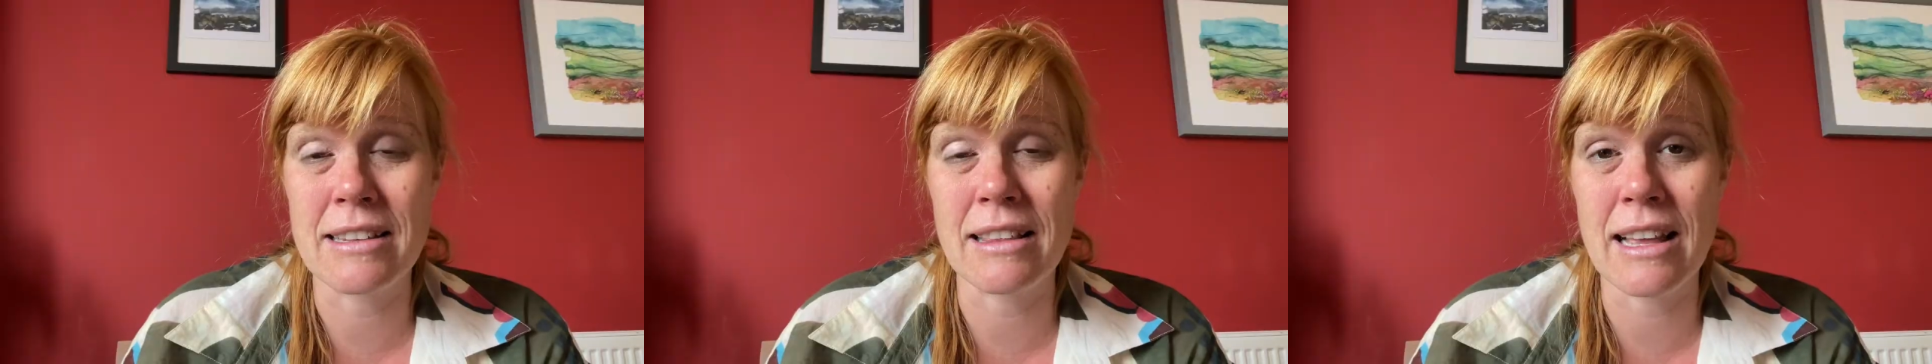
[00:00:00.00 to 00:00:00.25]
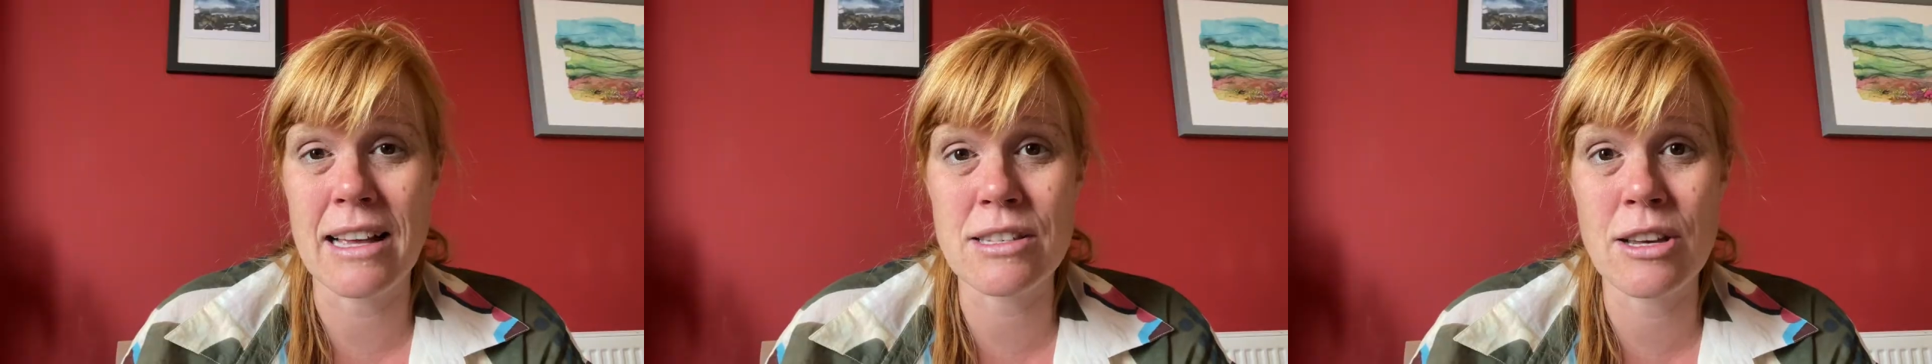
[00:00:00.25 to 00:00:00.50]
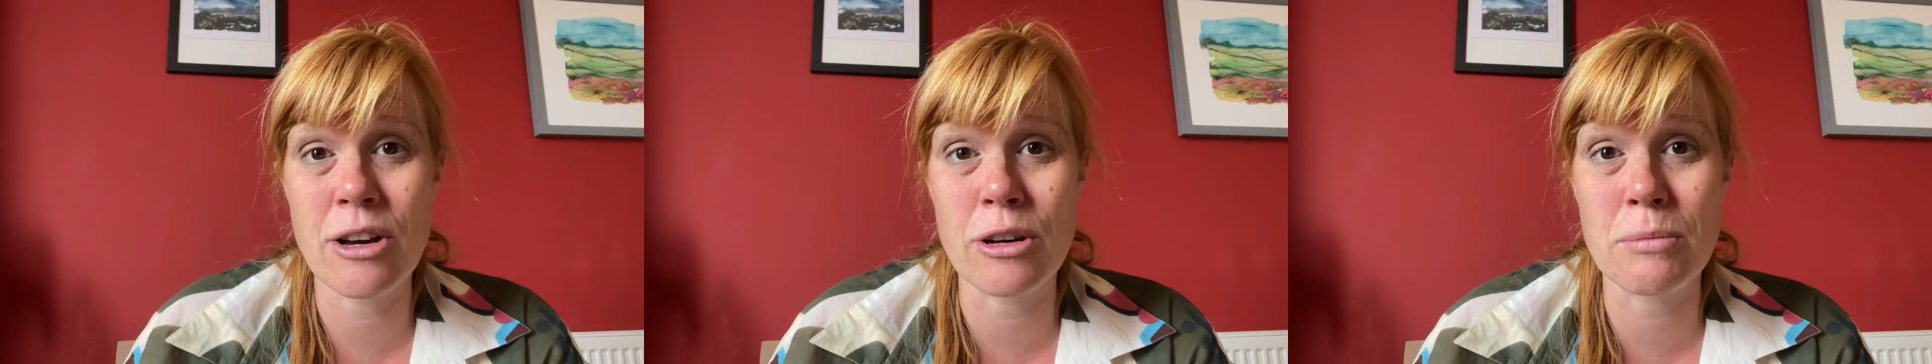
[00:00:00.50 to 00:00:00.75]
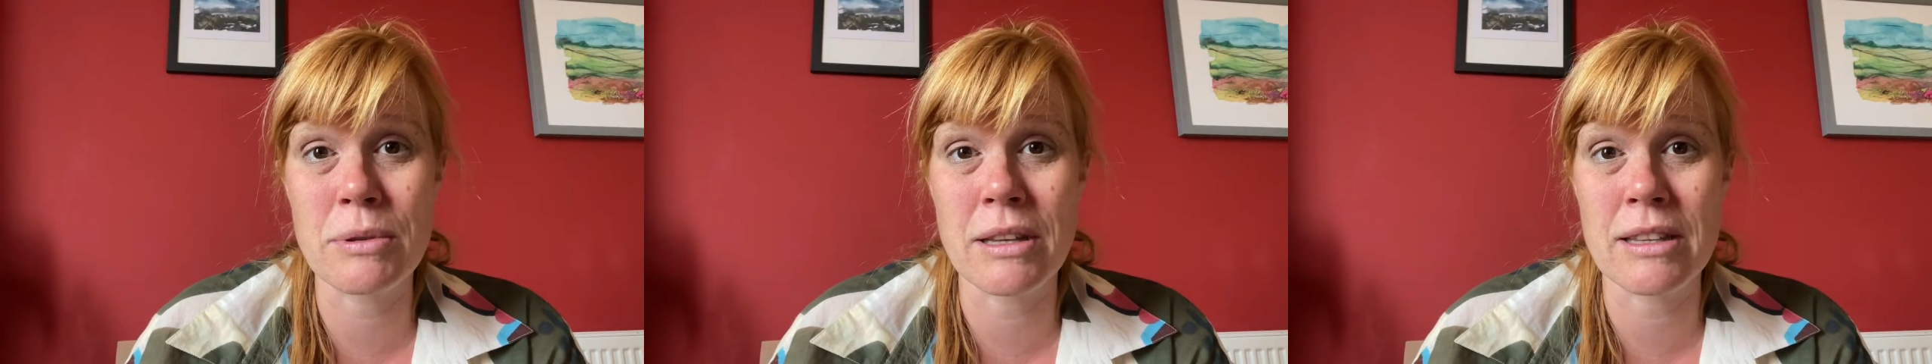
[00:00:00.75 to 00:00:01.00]
let's
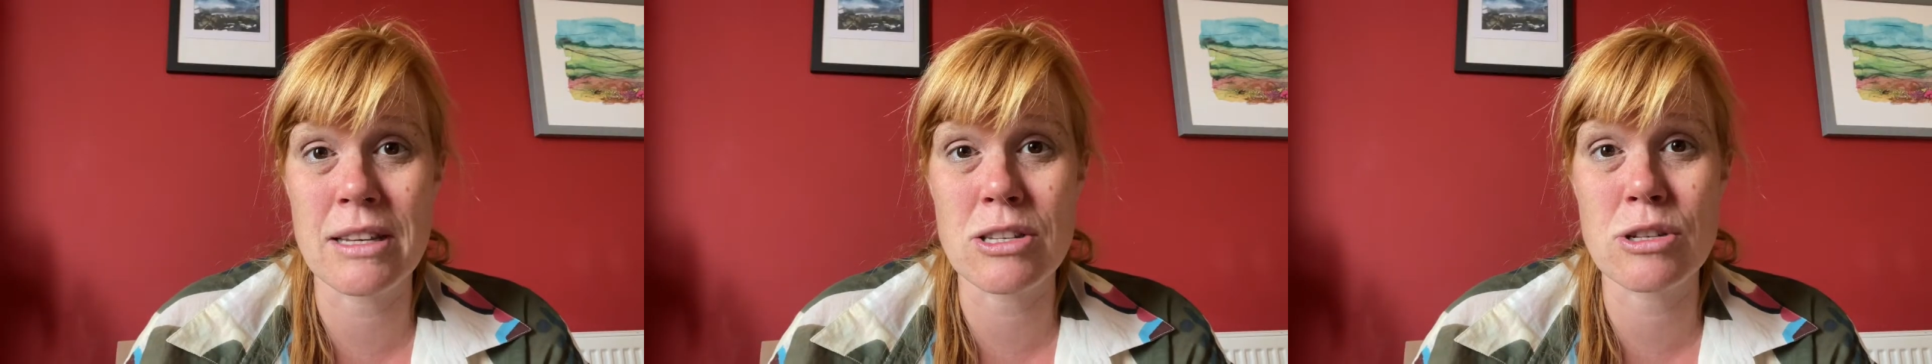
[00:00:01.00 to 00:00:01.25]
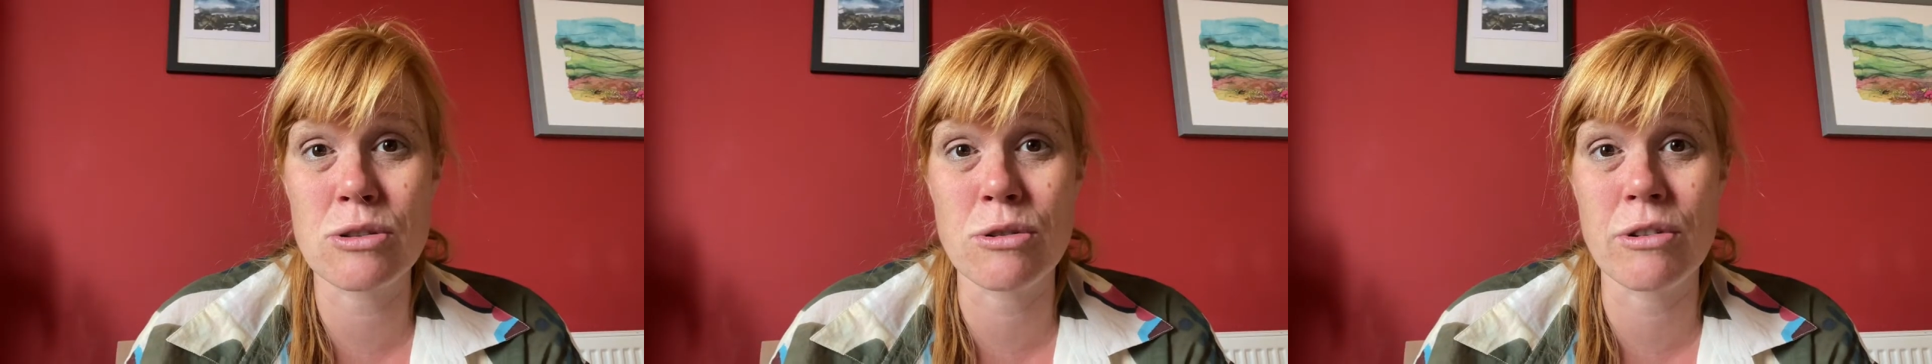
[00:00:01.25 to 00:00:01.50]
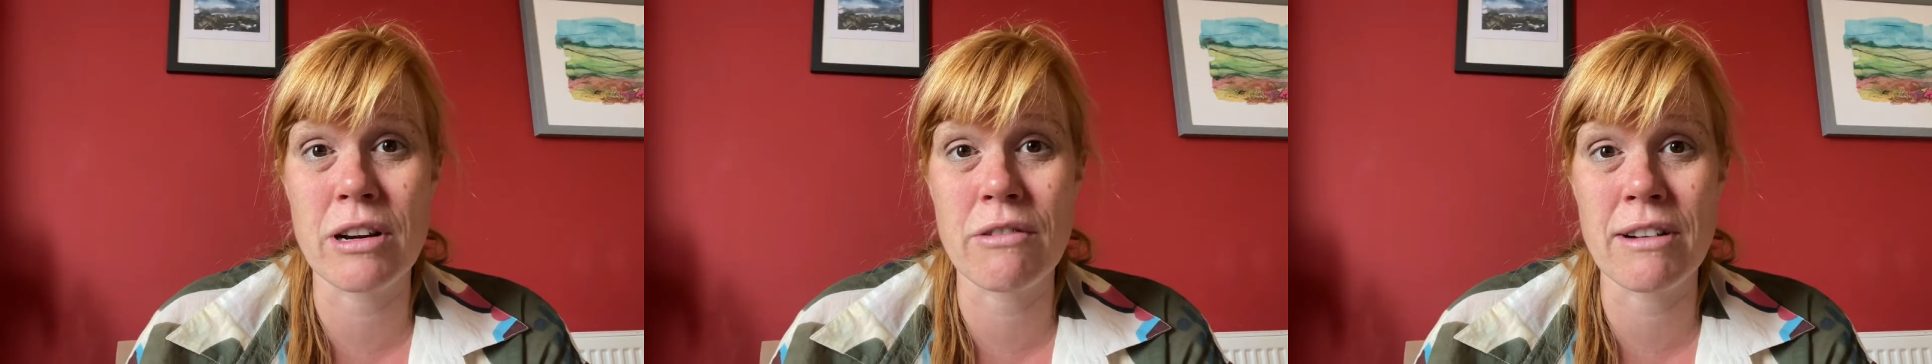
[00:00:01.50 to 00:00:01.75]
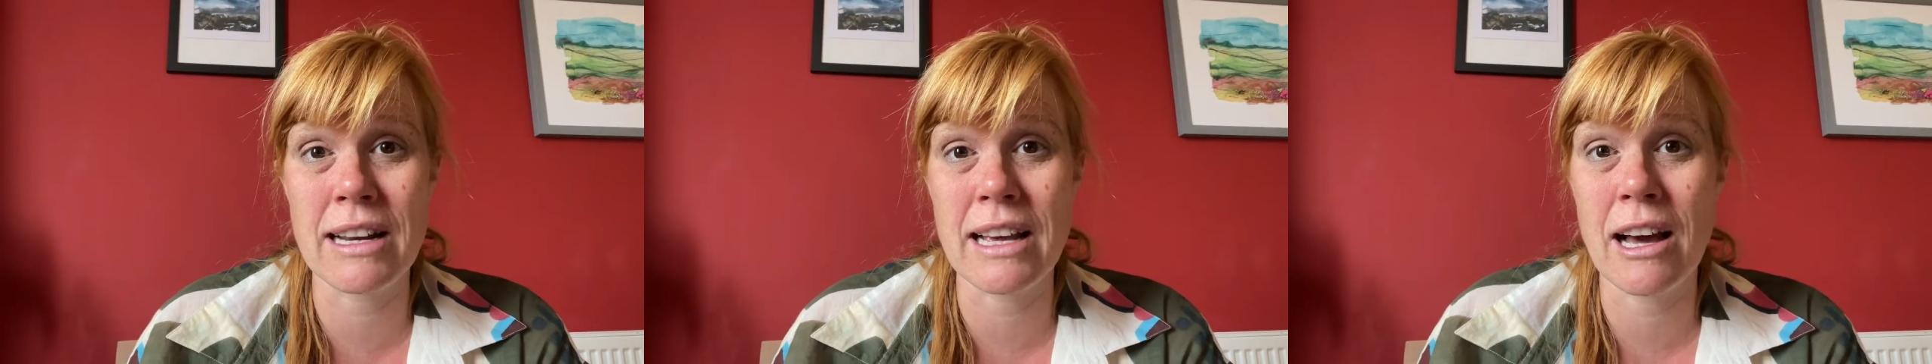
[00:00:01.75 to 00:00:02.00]
hope that this story
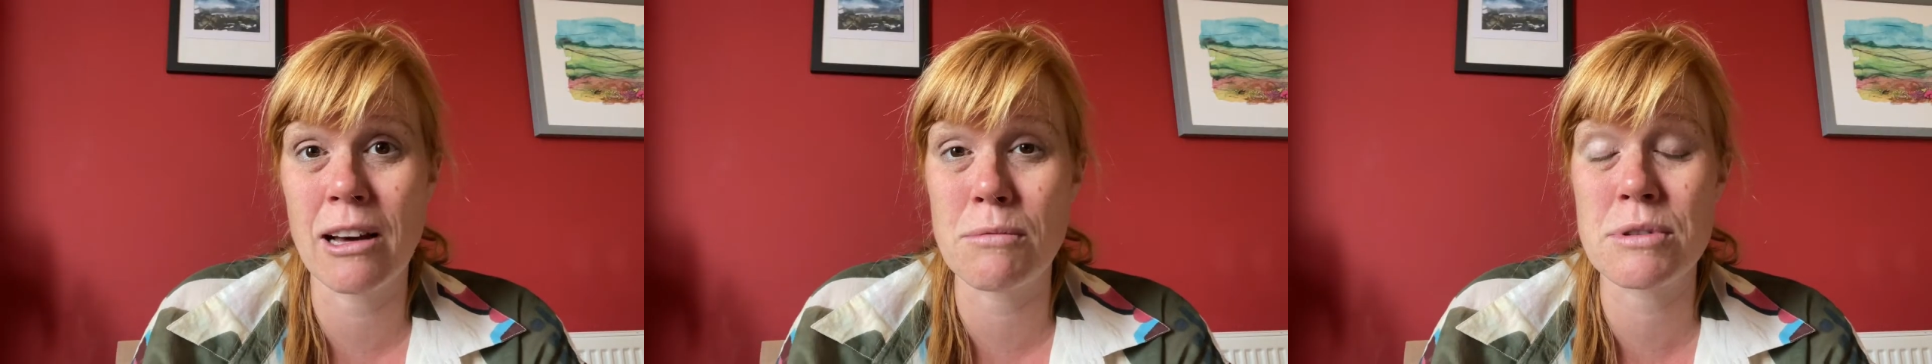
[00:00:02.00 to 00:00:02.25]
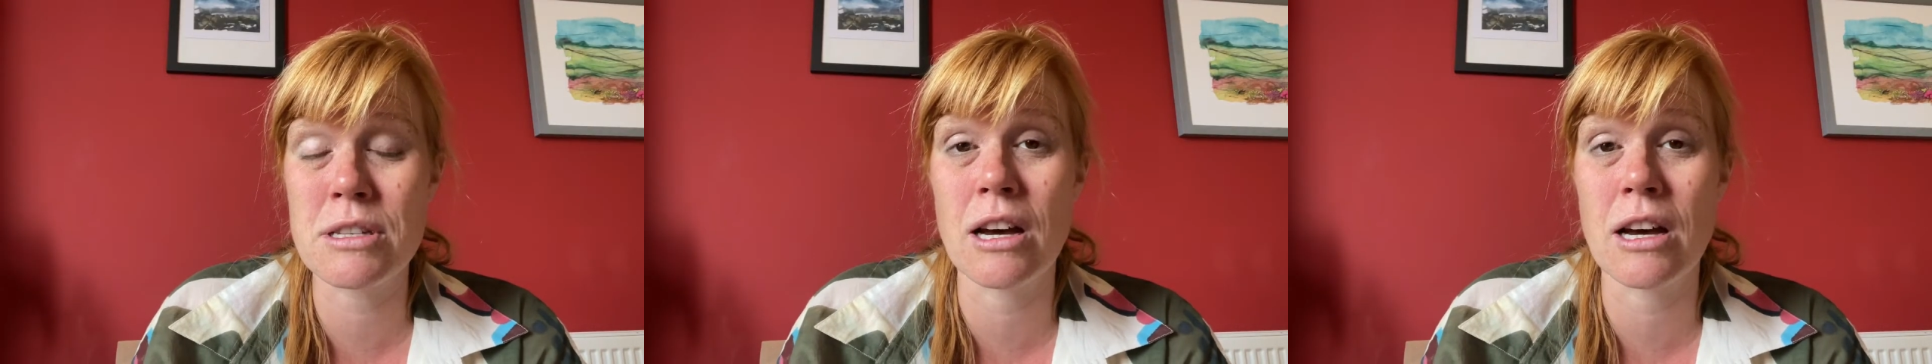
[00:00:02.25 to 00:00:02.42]
really helps